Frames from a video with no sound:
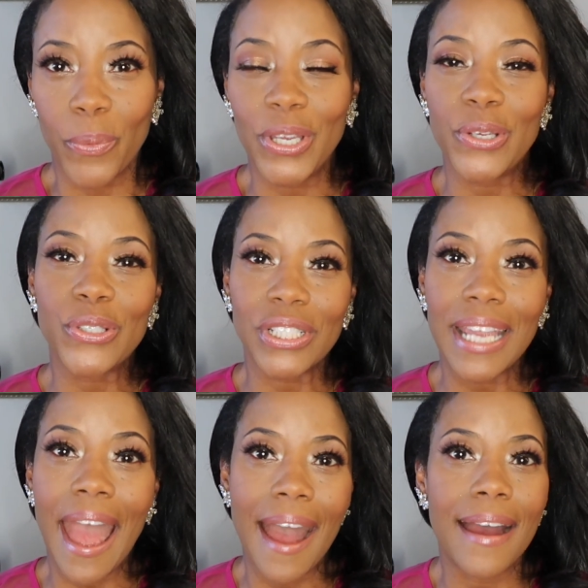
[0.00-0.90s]
we usually
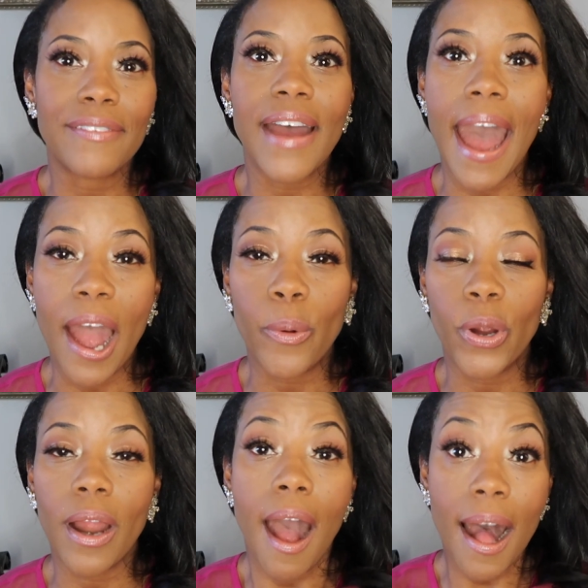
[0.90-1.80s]
have
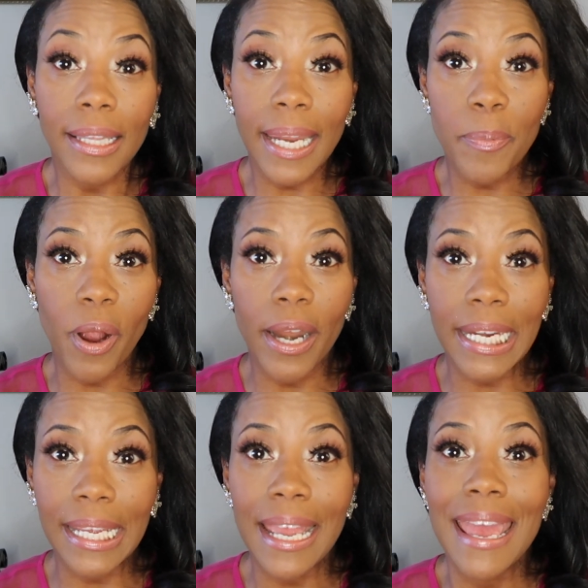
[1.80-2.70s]
our holiday
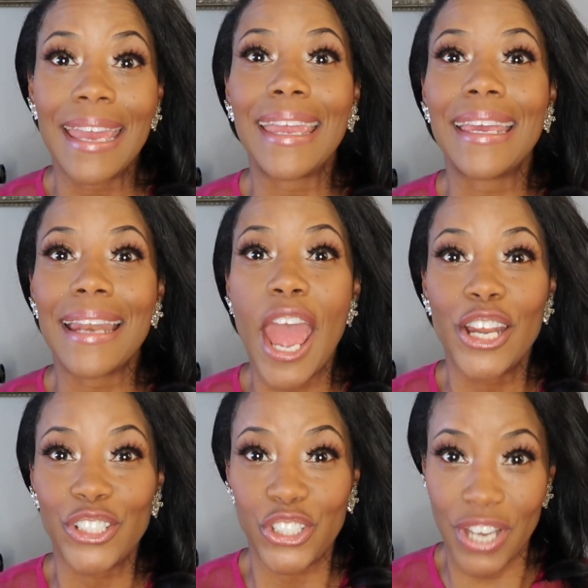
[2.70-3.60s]
party in
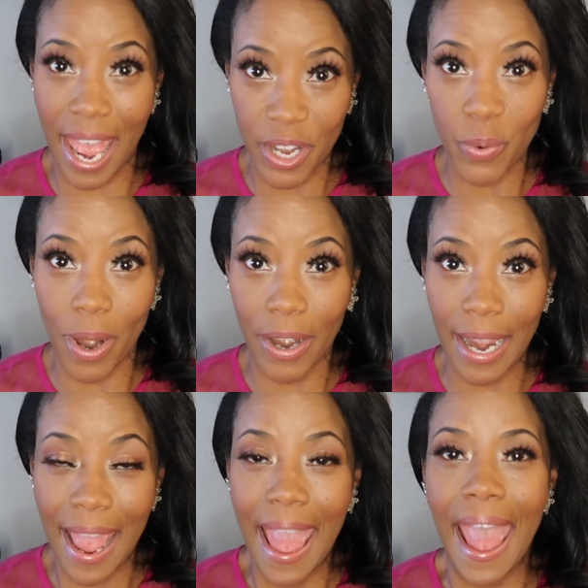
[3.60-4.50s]
January.